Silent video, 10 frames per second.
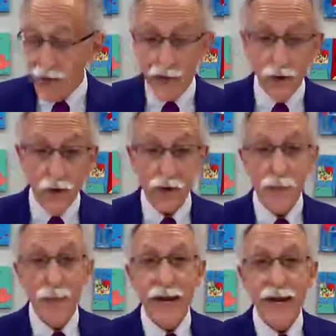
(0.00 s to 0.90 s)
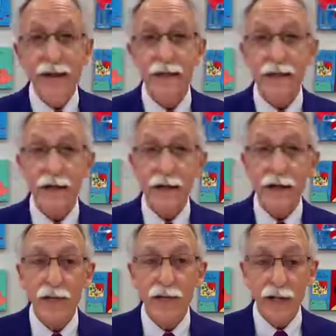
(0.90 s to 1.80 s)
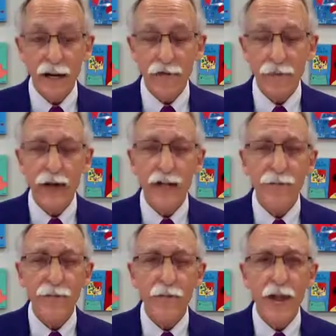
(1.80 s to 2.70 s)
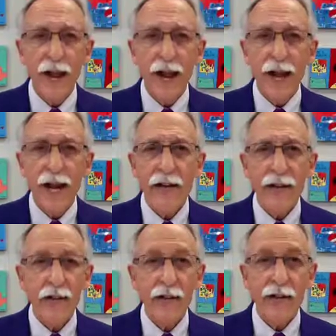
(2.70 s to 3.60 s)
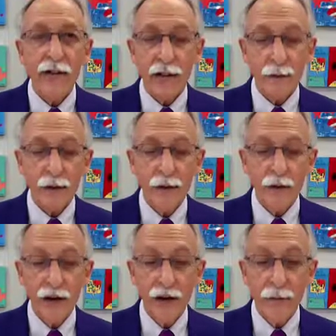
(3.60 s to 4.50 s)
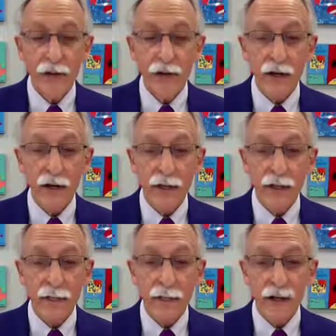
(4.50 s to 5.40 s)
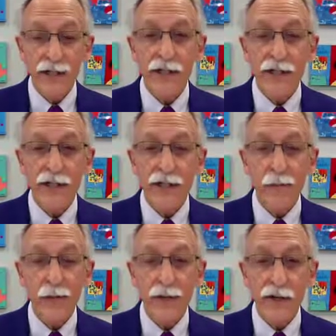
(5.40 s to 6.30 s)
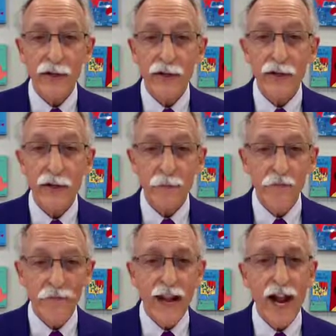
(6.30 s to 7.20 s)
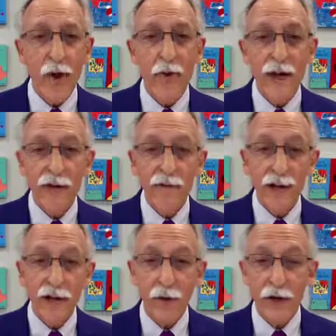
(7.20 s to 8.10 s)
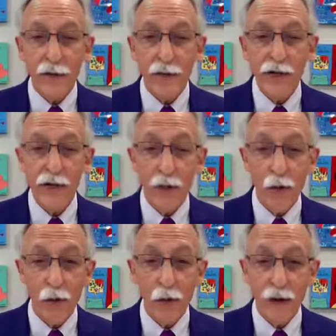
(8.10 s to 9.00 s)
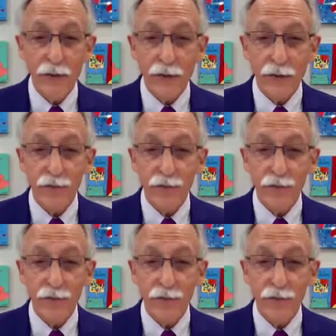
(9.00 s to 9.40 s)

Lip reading: It's called Spend Time, Save Money. And you can look that up on Amazon. It's been my distinct pleasure to now get evaluated by Joel Weldon.